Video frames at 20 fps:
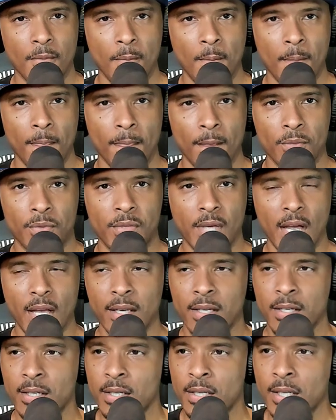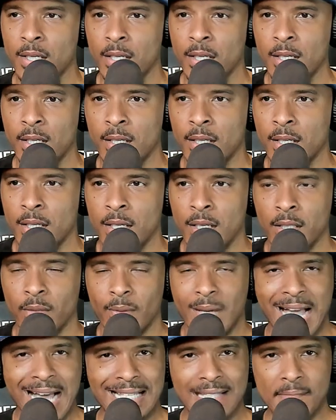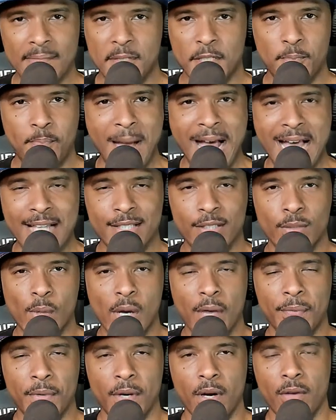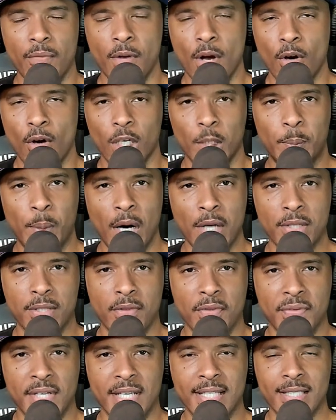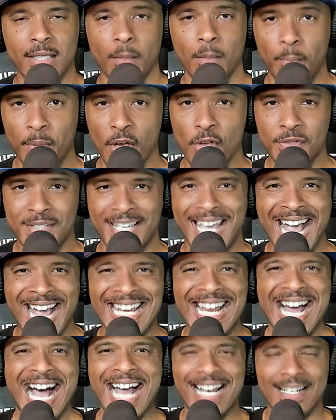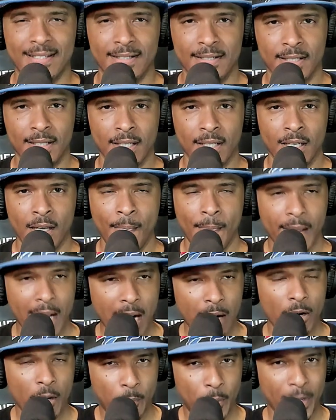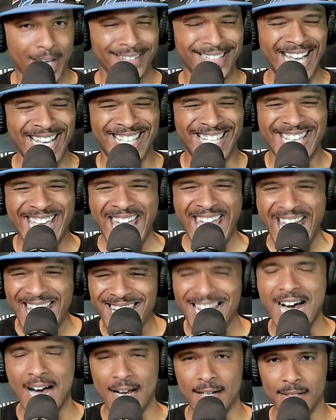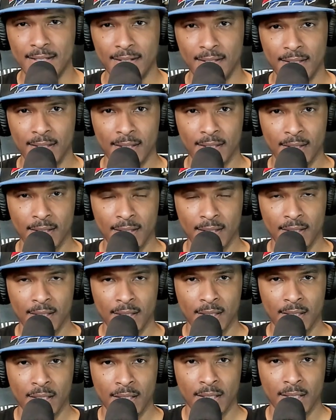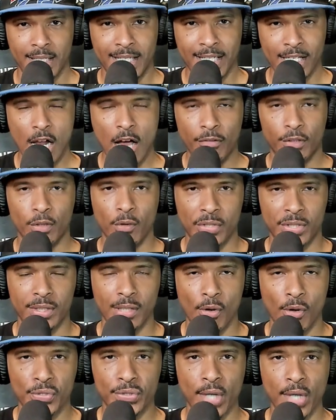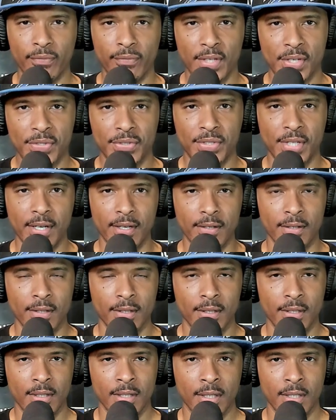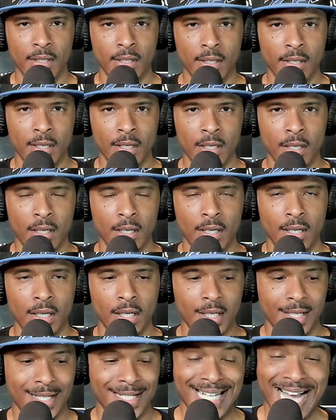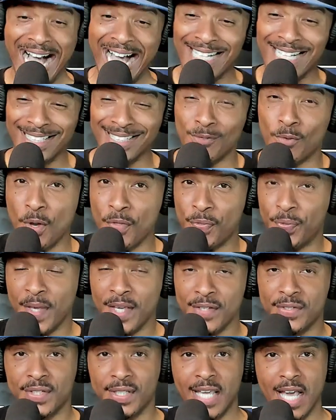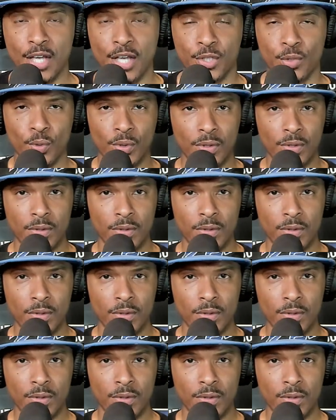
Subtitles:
okay? We had some spats throughout the early parts of the season. The Bills cannot, man, I repeat, they cannot get off to a slow start this year. Not with this schedule.